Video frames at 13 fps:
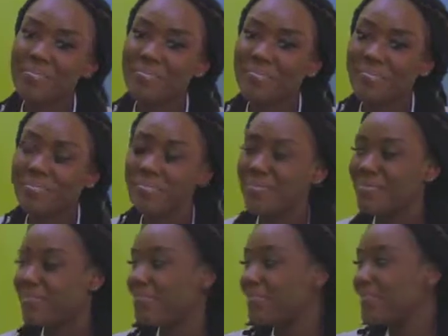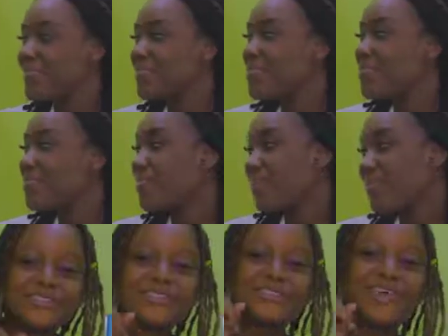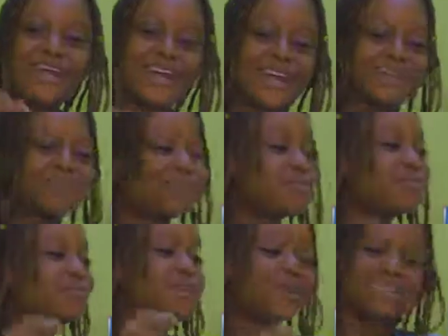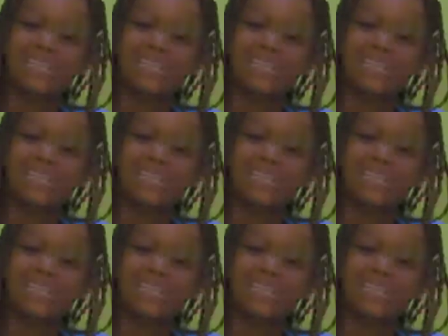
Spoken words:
Okay, so as you heard from Dr.